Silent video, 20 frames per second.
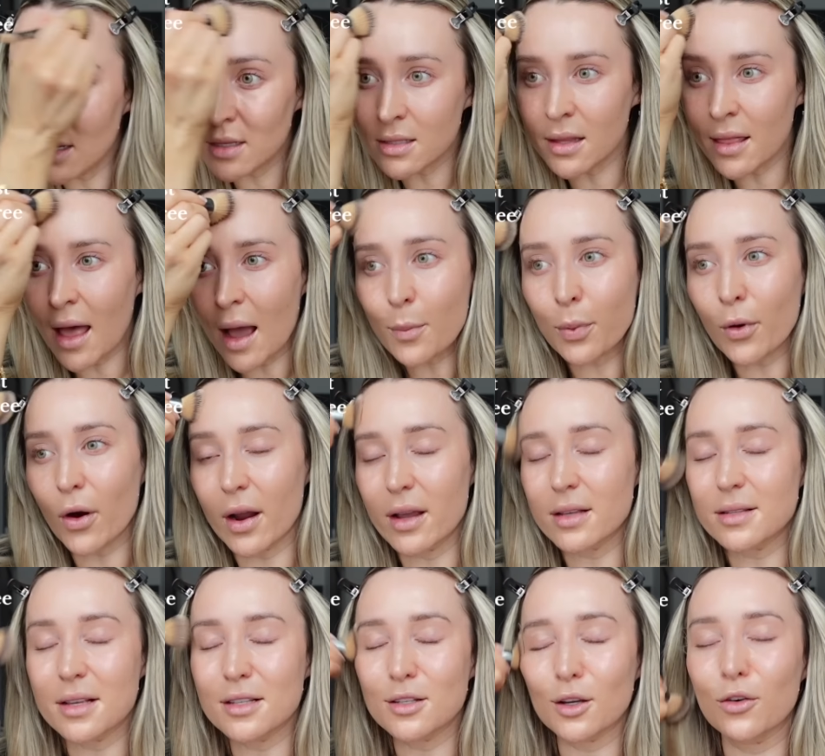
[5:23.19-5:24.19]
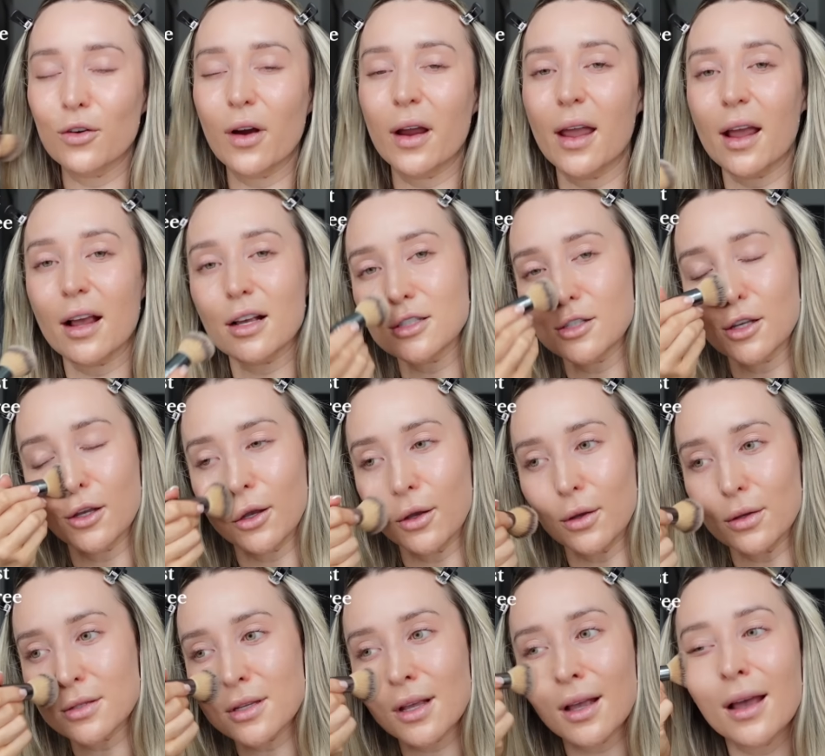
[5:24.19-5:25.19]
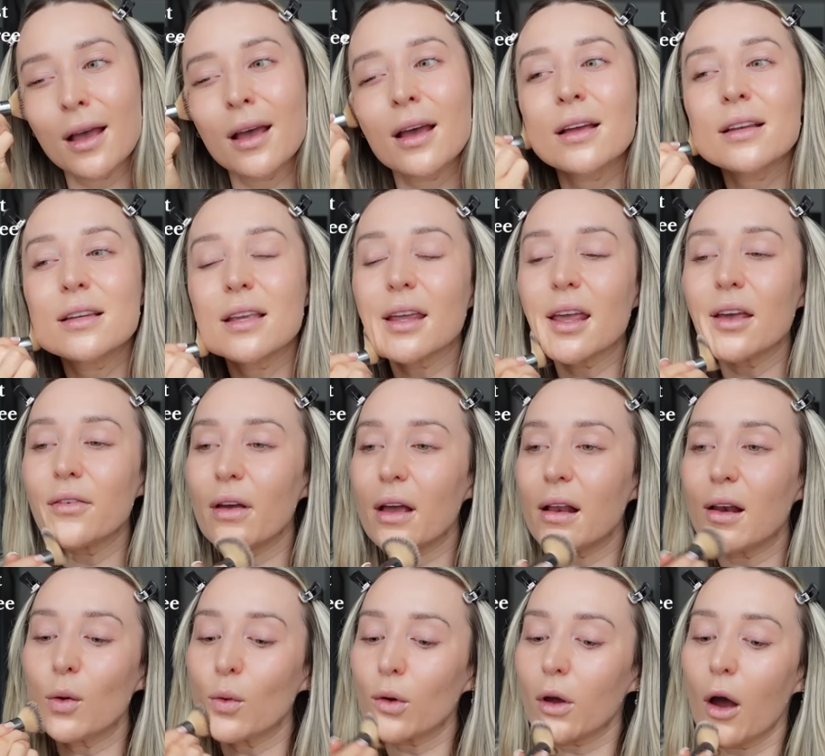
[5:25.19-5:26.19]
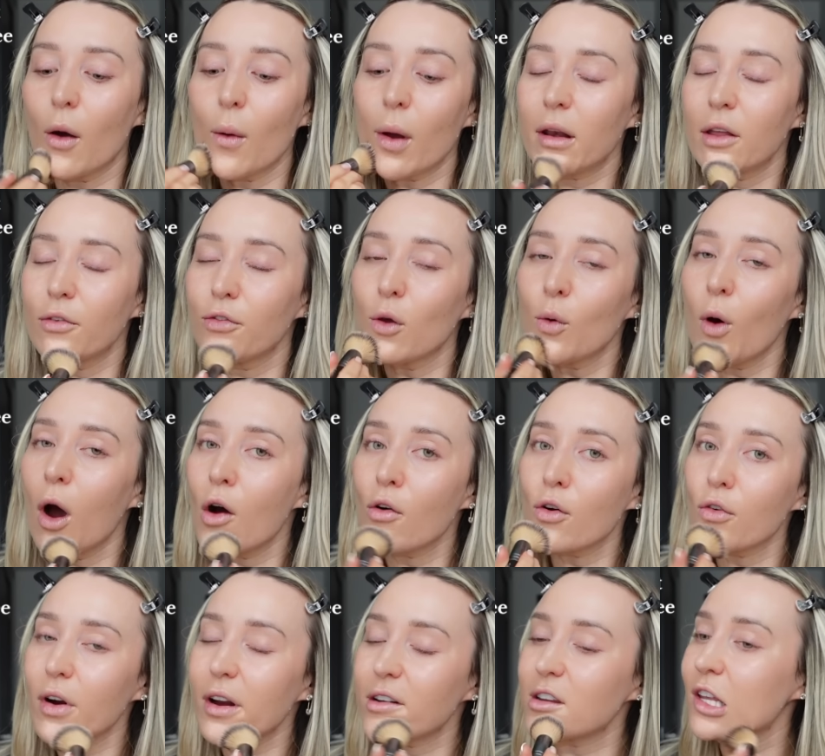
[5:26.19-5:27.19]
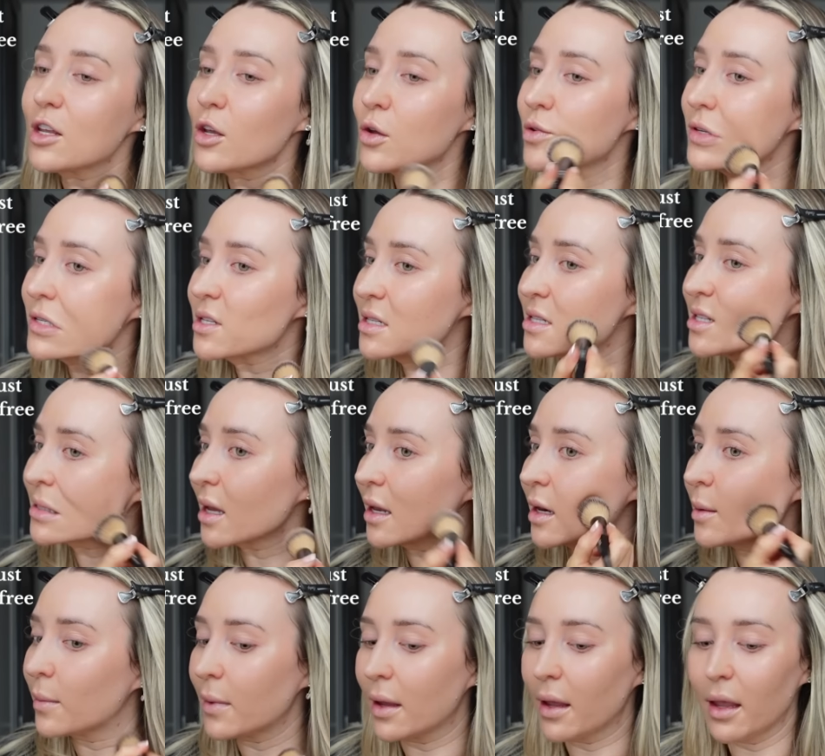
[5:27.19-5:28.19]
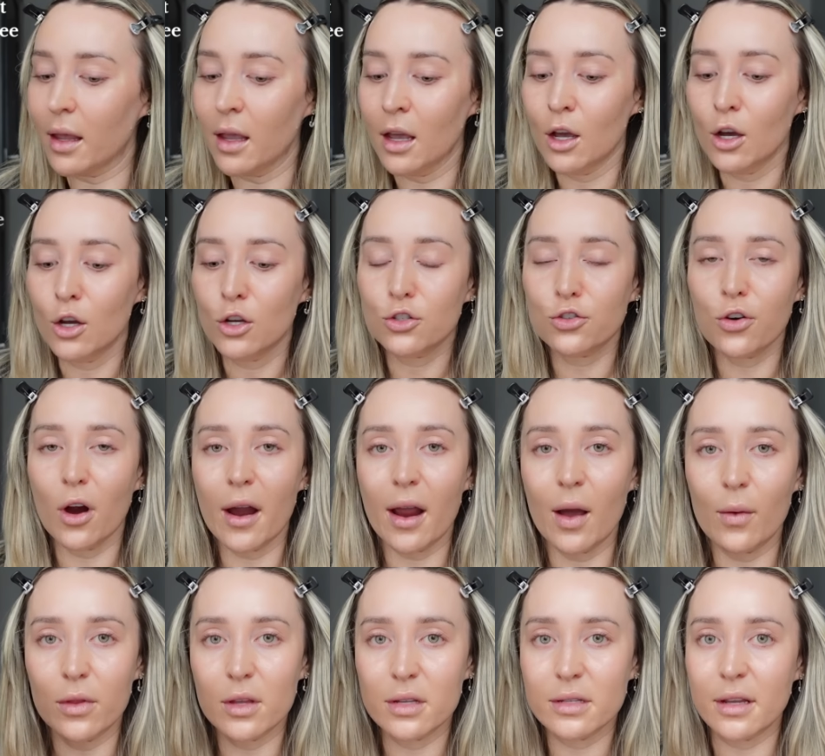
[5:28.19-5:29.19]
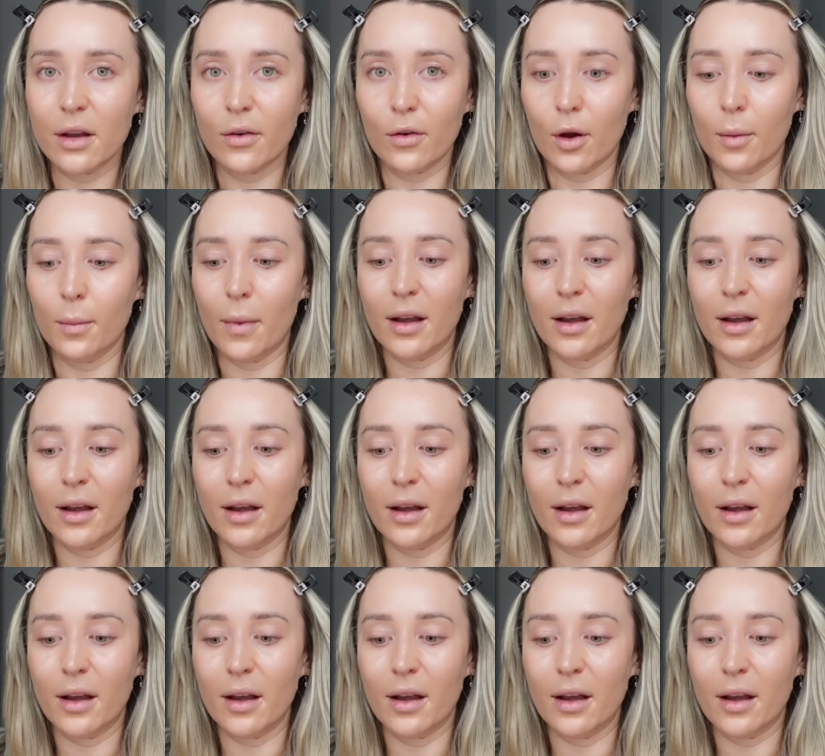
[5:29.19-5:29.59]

So that price is a great excuse to give it a little go. And if you are already using SKIN&ME, try out the serum.